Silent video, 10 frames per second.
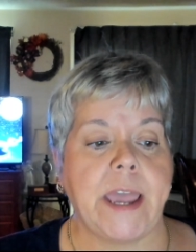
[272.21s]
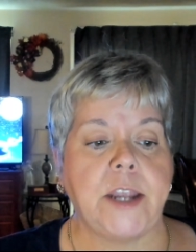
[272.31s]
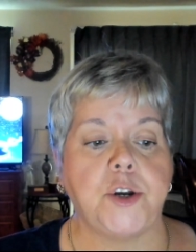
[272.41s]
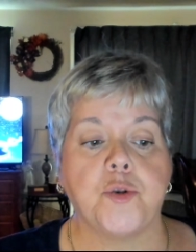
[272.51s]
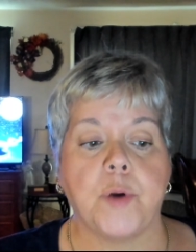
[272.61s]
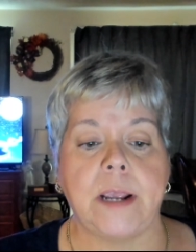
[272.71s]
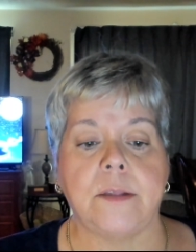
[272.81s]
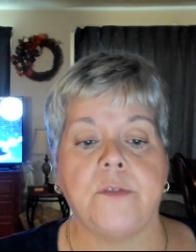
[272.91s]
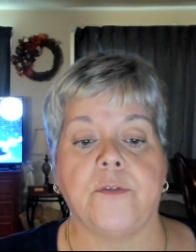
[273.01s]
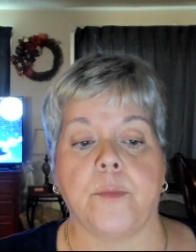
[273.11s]
and
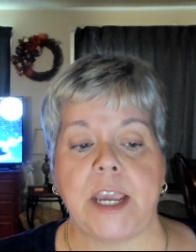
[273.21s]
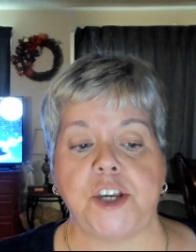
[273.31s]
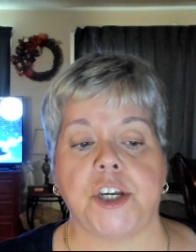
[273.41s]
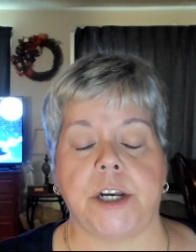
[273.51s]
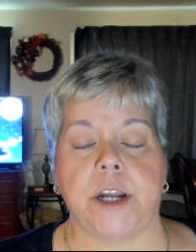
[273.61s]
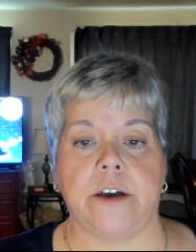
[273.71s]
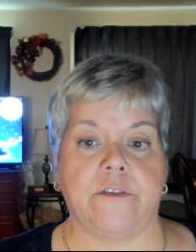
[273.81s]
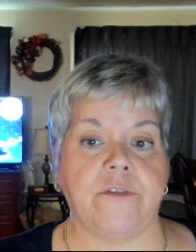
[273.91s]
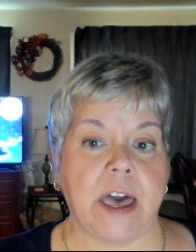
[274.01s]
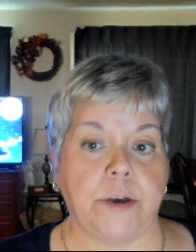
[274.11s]
transformation of
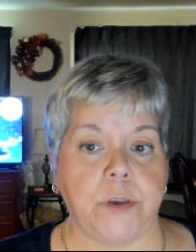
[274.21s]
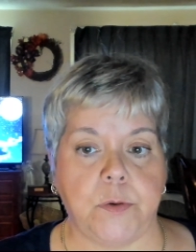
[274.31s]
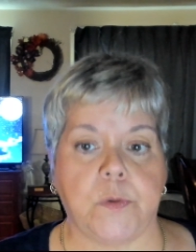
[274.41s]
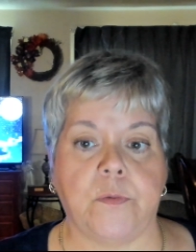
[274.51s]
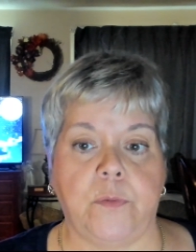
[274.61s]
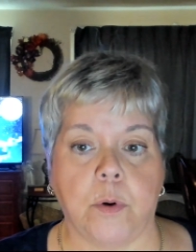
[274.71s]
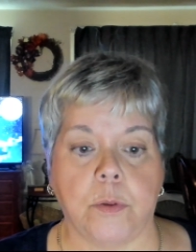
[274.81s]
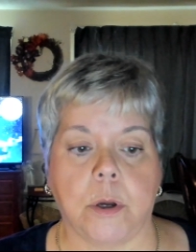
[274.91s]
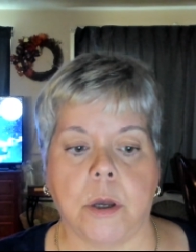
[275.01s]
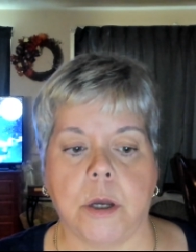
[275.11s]
values for
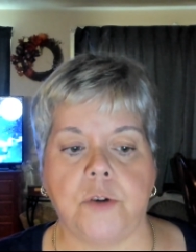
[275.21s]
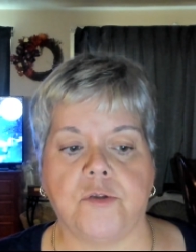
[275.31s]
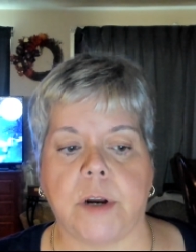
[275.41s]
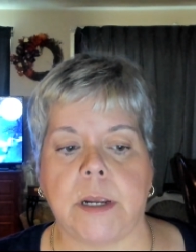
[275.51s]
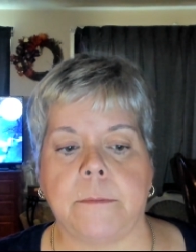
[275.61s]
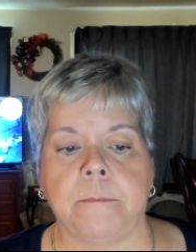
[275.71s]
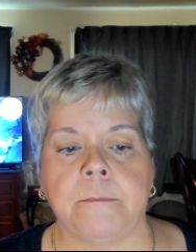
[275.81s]
the country.